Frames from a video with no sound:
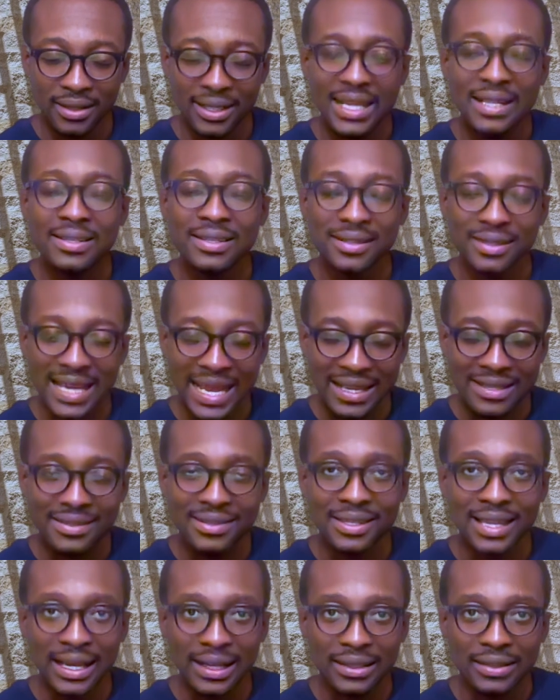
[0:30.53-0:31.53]
Let's
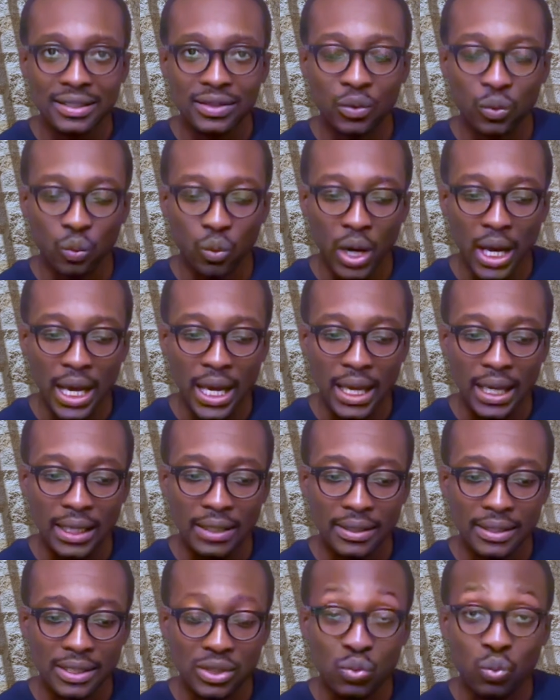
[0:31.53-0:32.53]
dissect
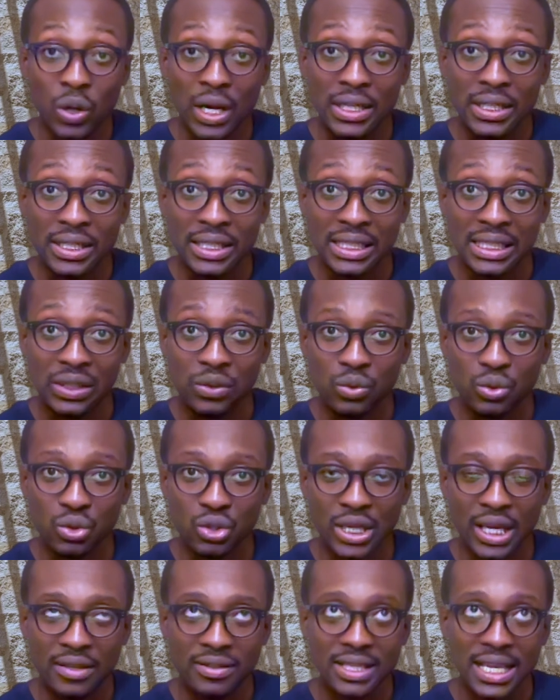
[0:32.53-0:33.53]
why this one deal
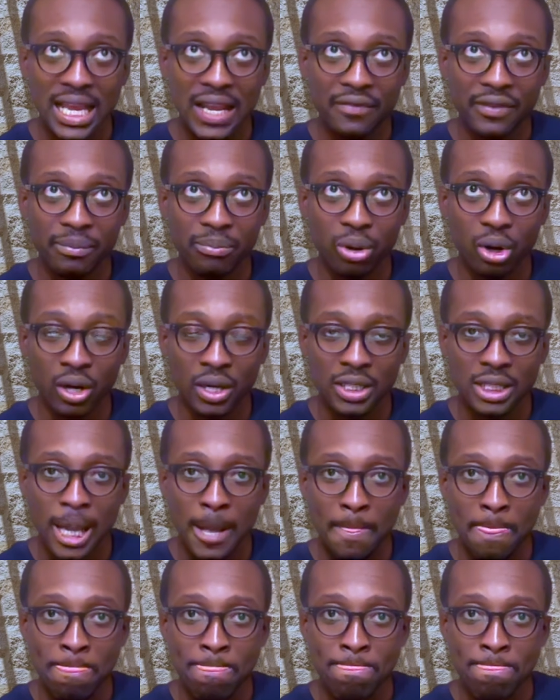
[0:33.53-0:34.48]
checks every box